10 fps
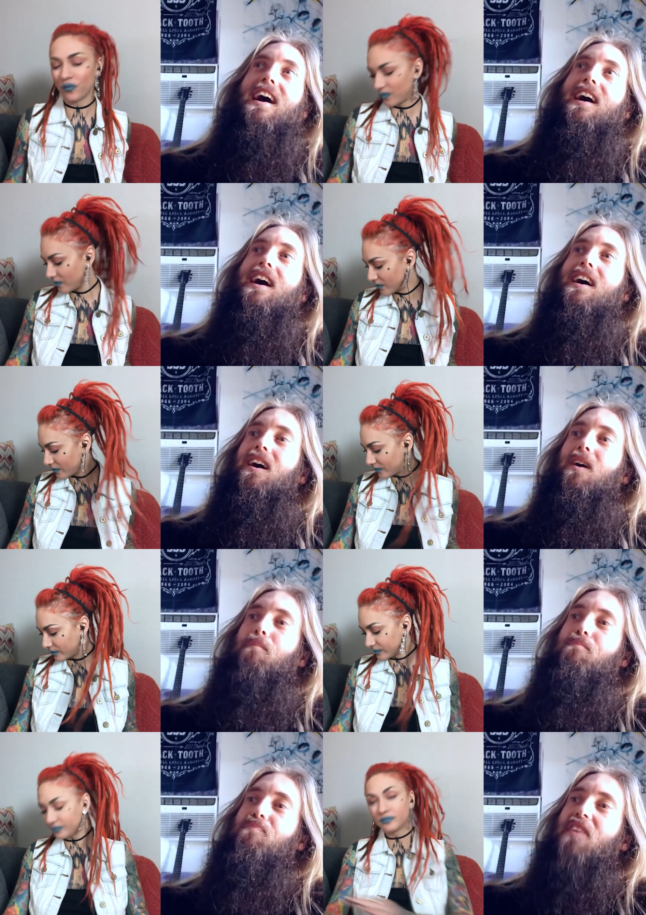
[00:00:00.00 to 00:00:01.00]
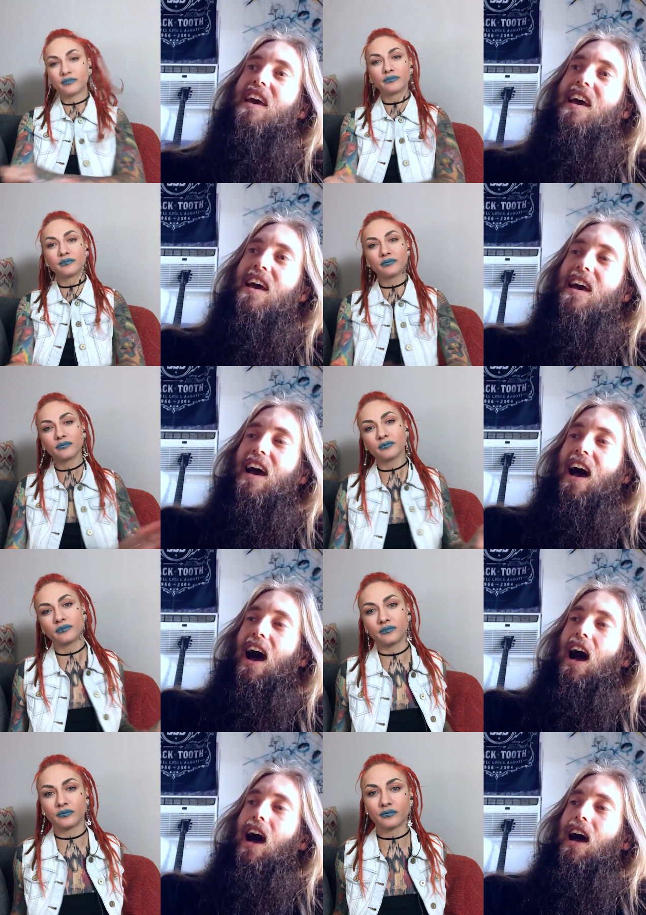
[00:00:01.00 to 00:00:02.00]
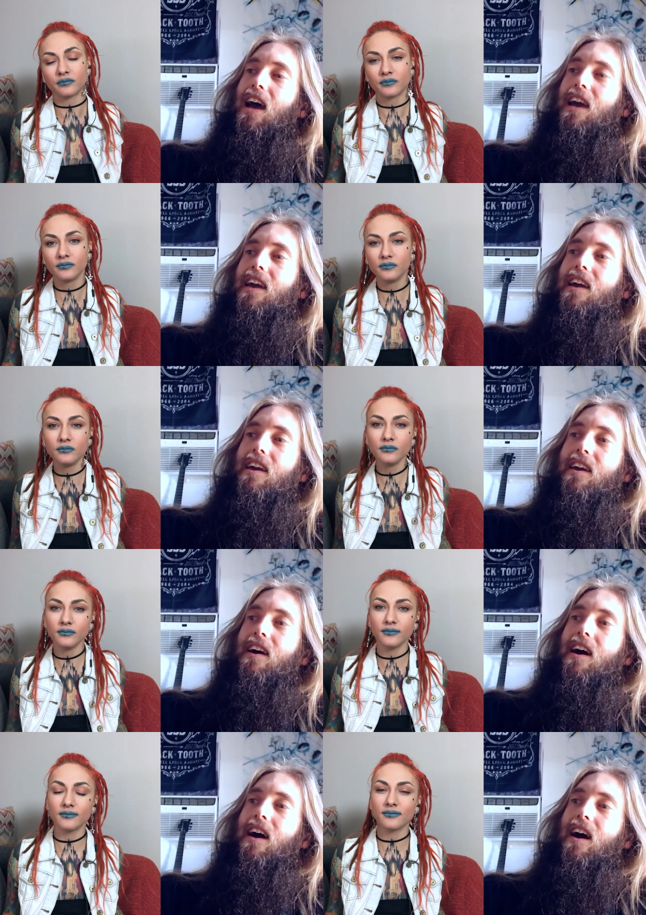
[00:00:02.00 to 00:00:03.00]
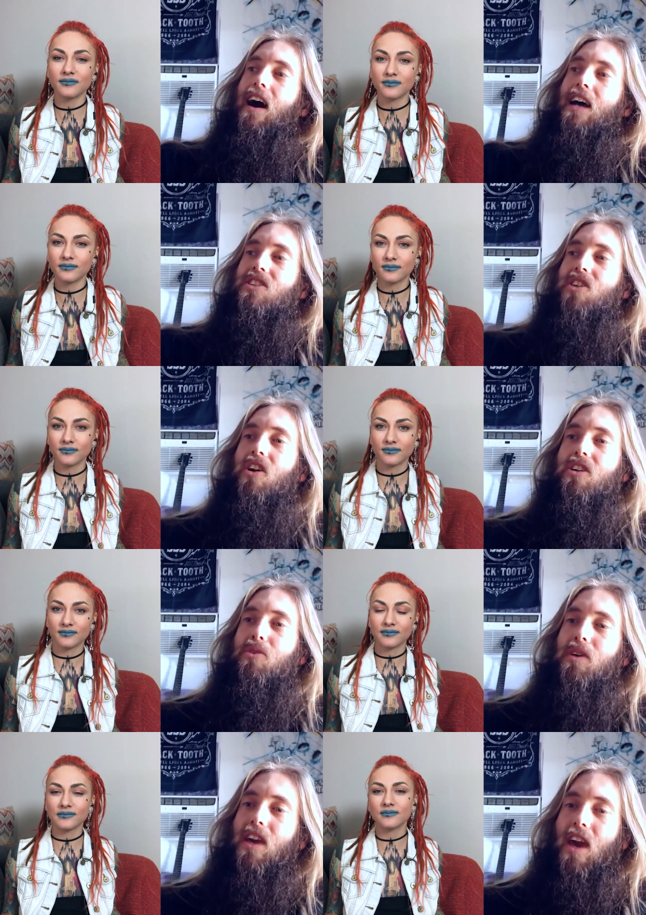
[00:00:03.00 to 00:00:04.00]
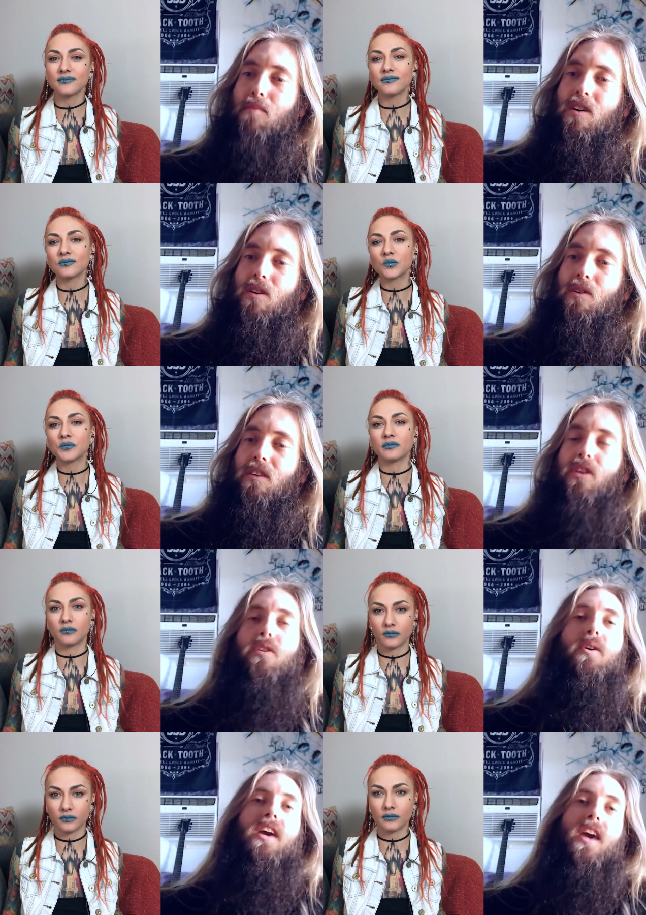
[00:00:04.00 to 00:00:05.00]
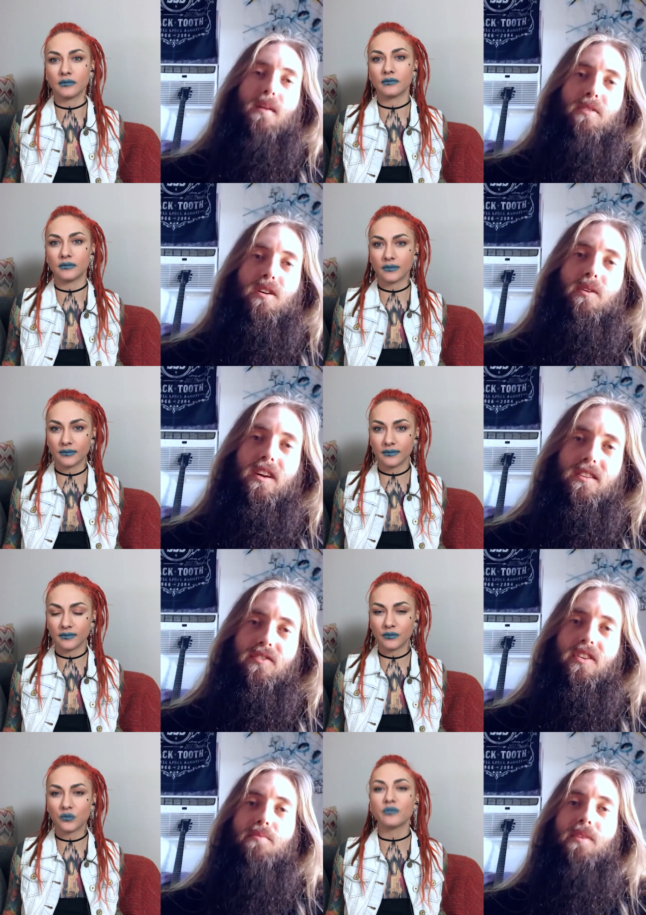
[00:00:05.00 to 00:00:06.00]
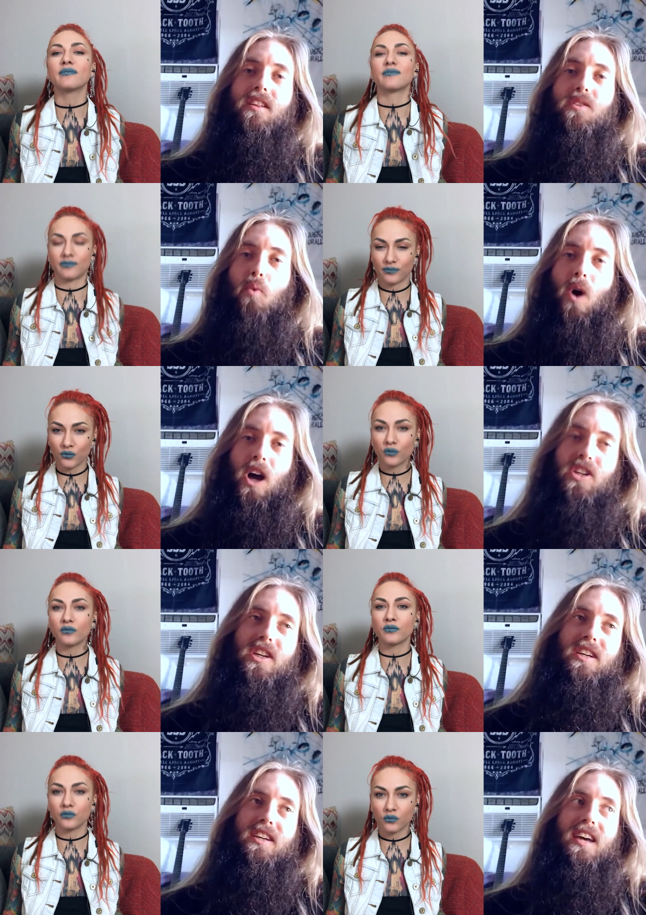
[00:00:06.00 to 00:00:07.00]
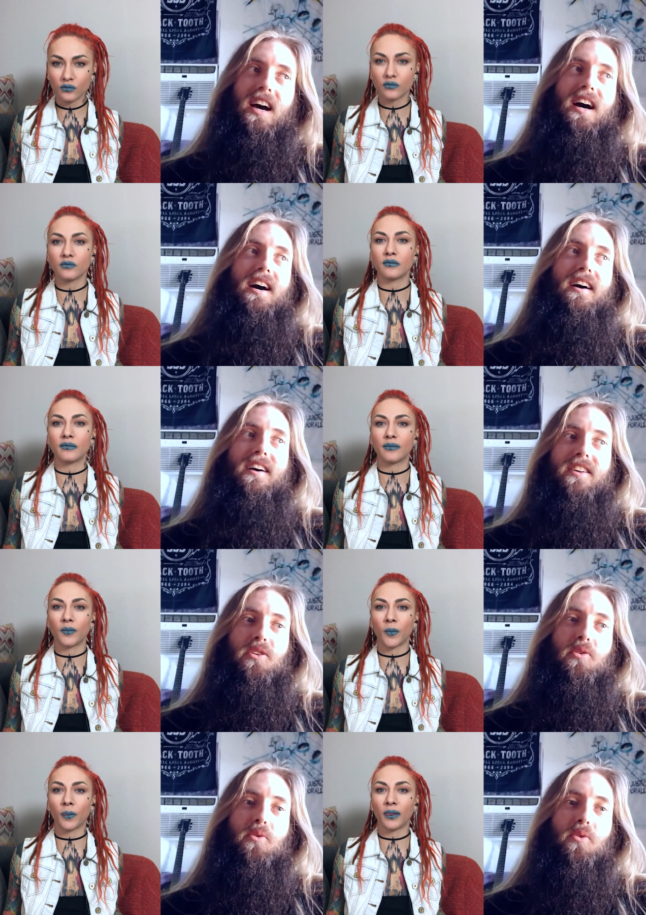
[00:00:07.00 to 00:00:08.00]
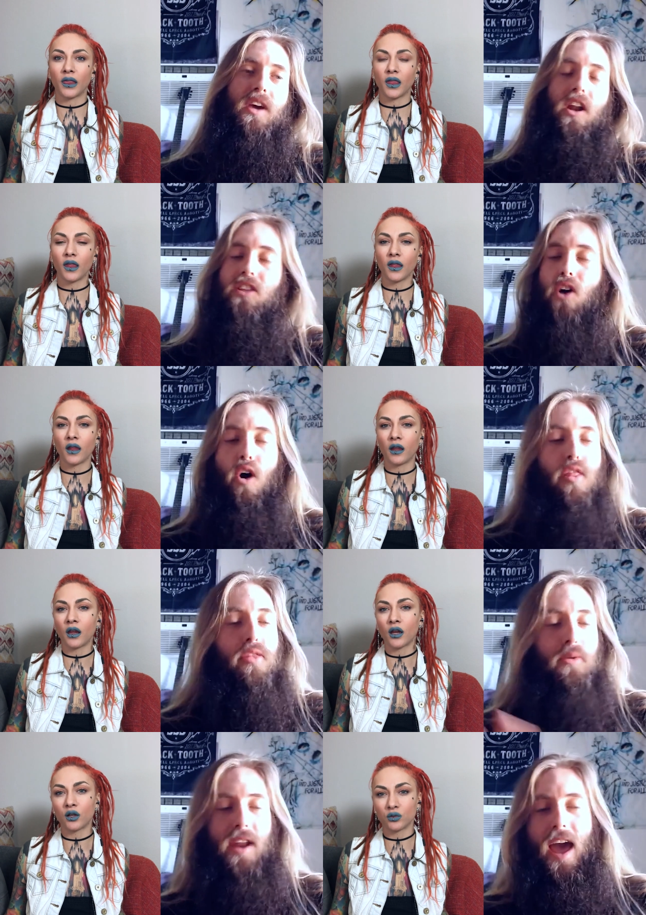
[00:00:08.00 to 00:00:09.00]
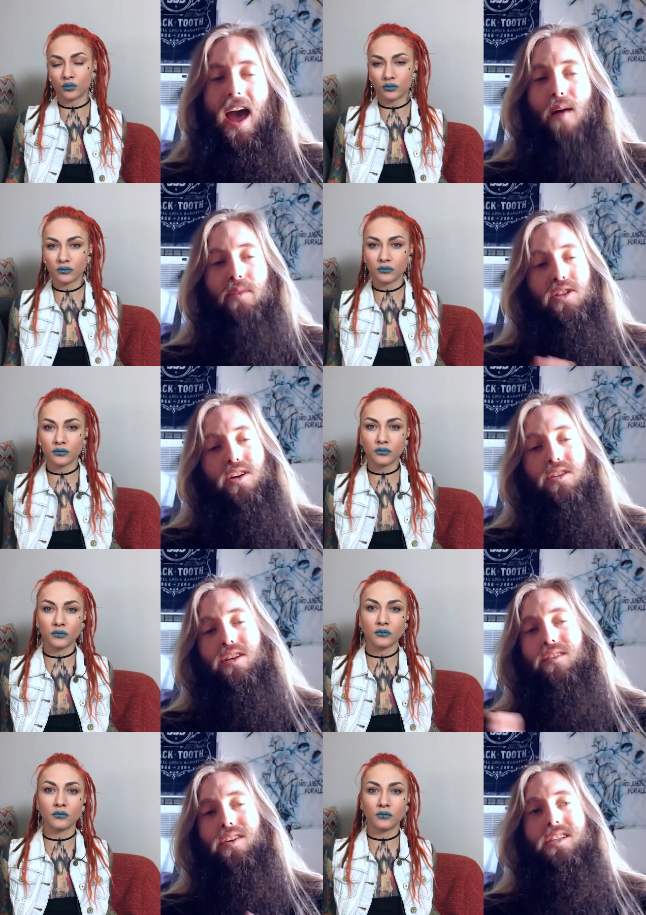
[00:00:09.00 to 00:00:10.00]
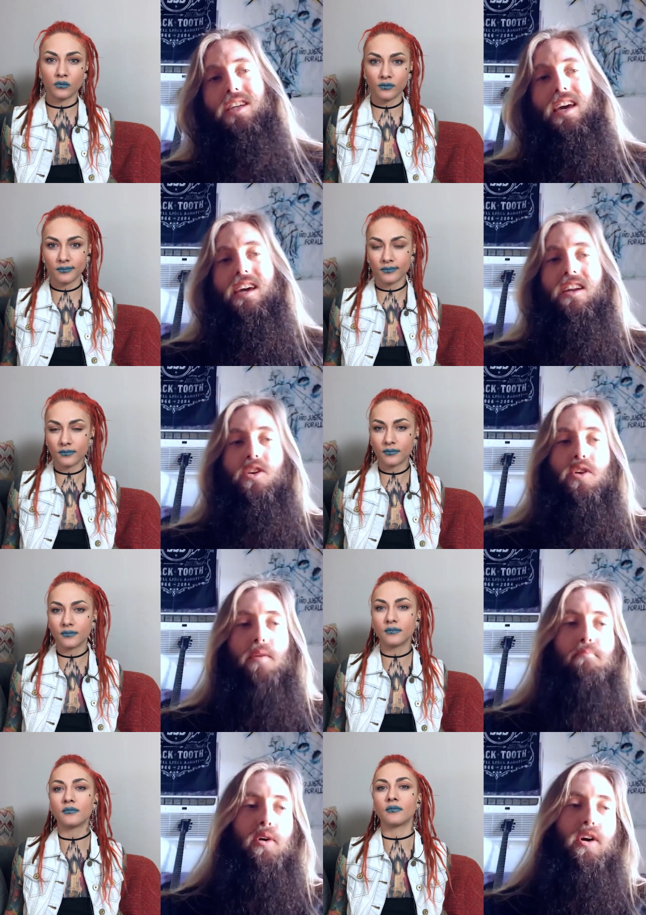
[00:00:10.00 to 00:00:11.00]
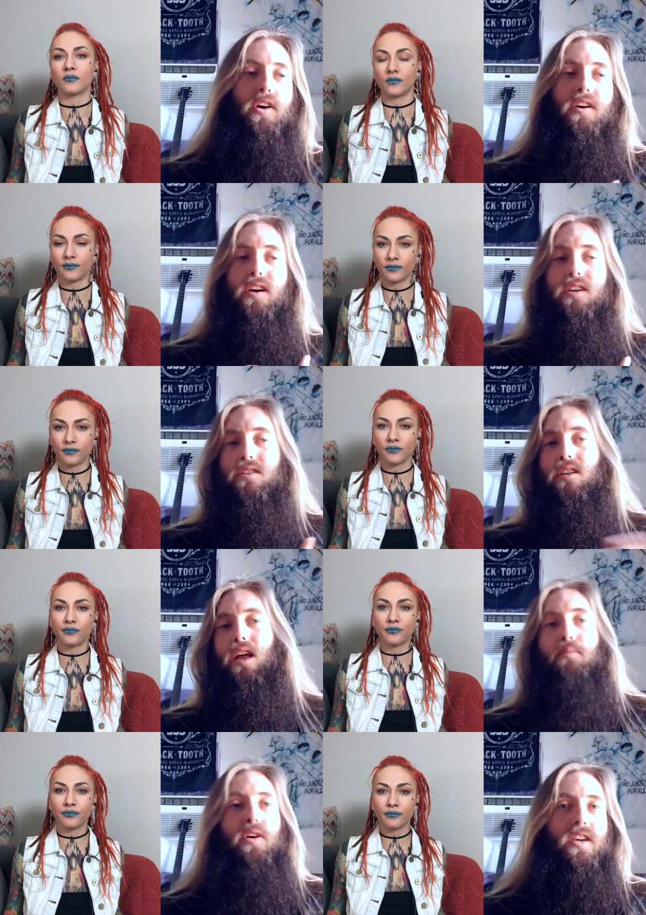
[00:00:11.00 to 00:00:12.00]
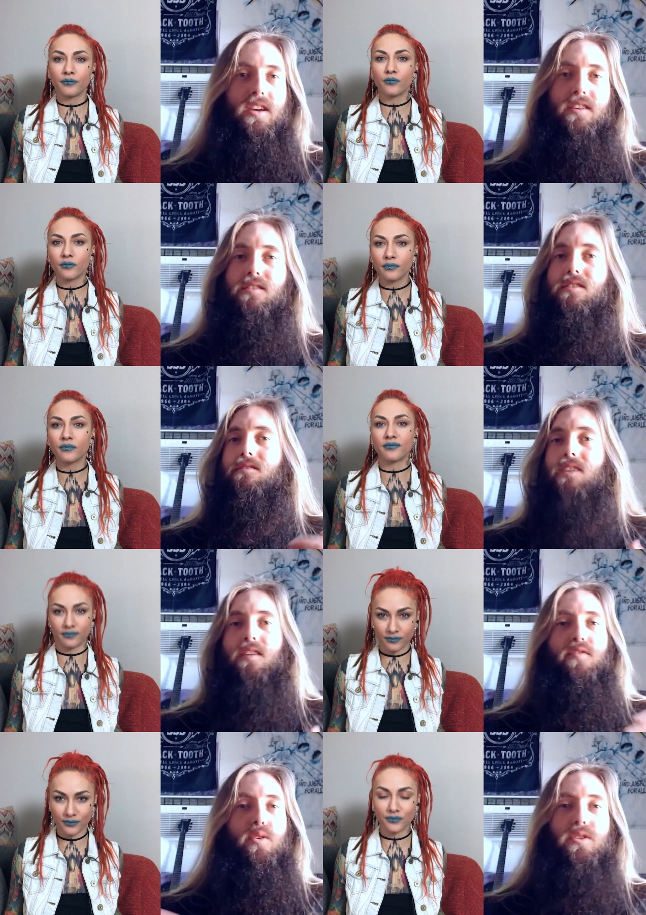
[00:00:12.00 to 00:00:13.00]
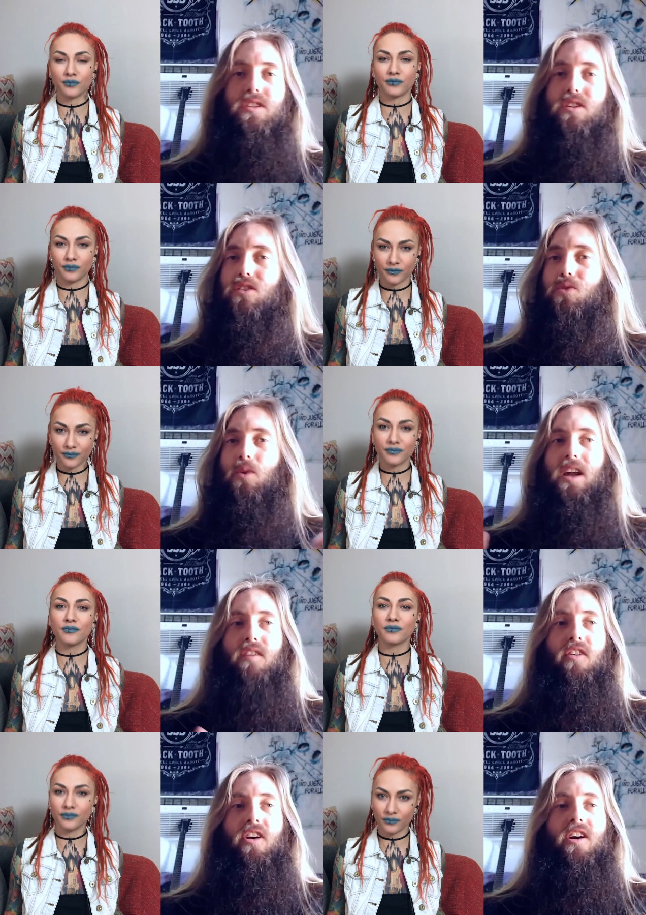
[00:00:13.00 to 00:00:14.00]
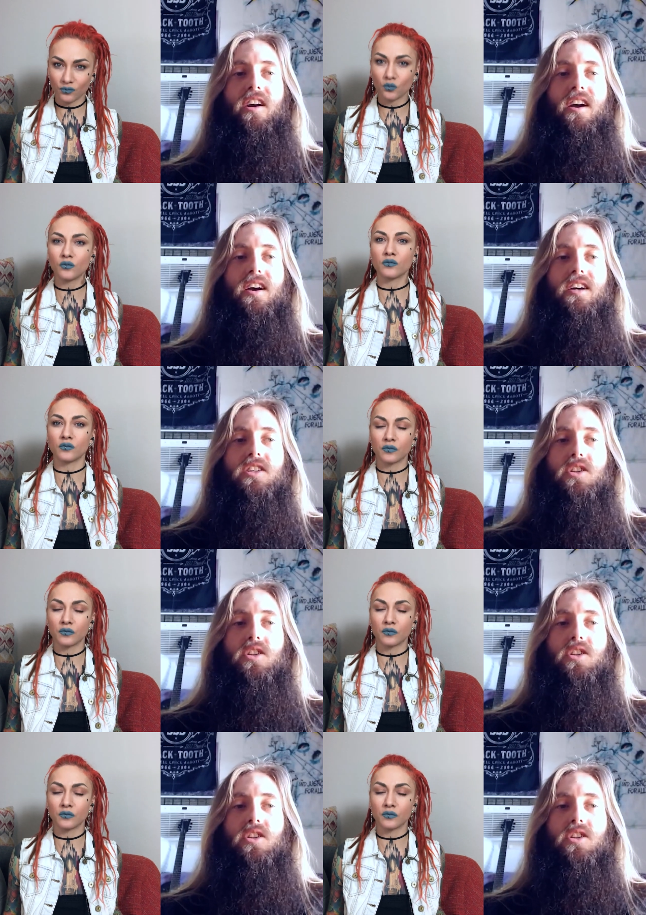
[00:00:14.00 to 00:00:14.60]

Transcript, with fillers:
Speaker 1: yeah. Um, I I started doing Cameo, and if you don't know what Cameo is, for anybody that's watching, uh, you it, it's all through an app. It's all self-contained, and you can book celebrities, influencers, whatever,